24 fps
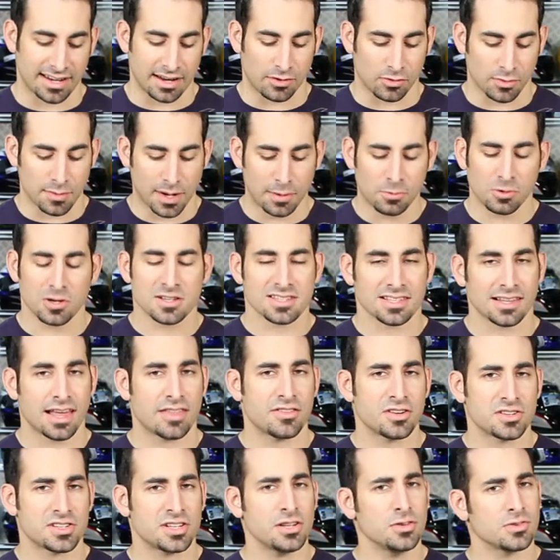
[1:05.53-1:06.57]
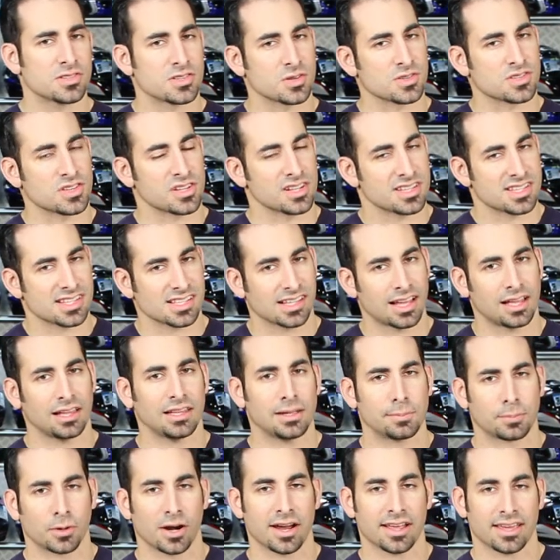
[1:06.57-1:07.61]
Now remember, it's leather too, so it's going to
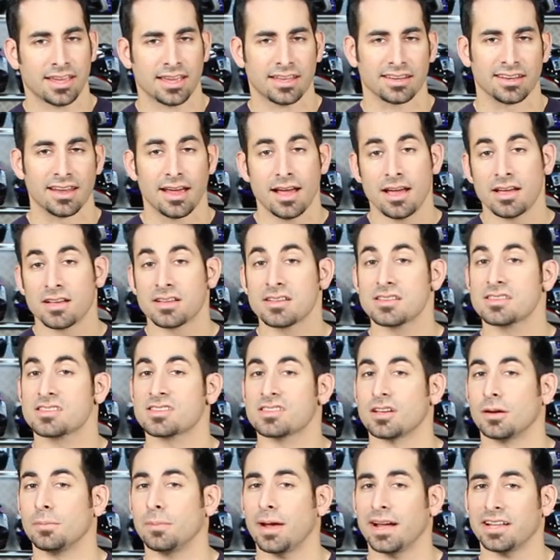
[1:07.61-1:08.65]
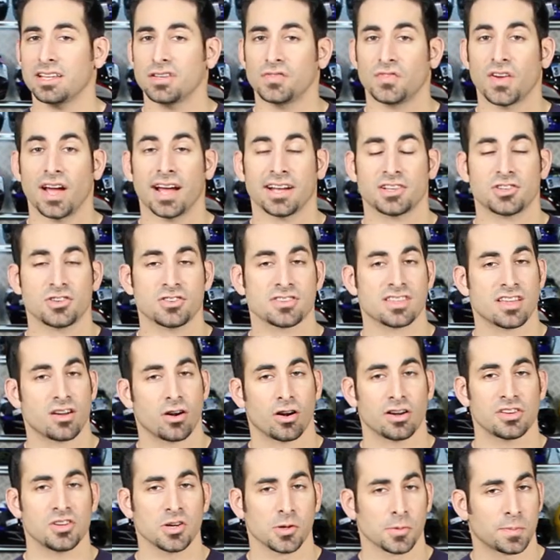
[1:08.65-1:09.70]
slightly break in. Some manufacturers that
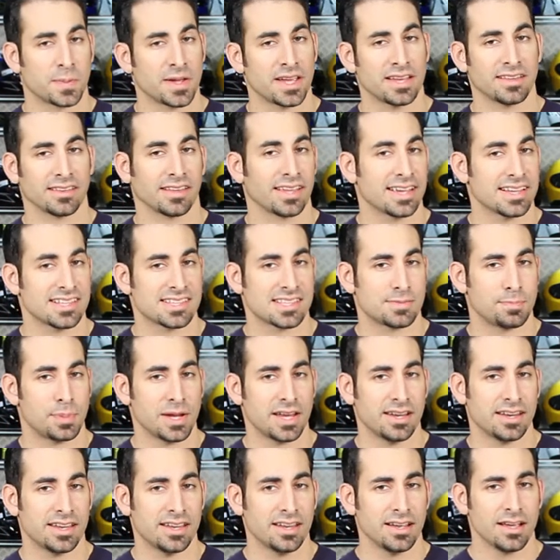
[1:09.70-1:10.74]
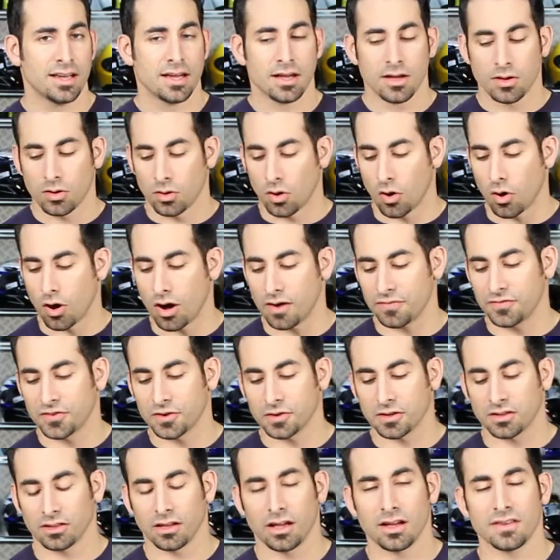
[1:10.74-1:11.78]
are European, like Spidi,
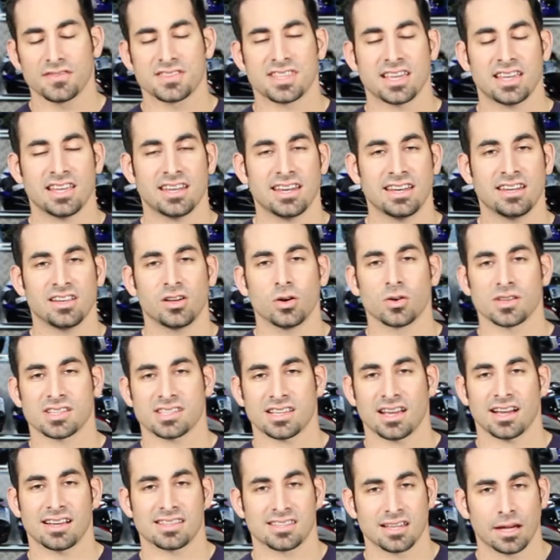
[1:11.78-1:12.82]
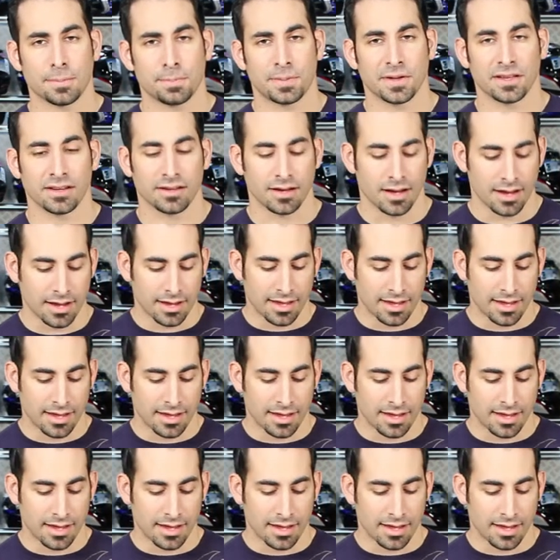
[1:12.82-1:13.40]
offer gloves that you need to go a size up in.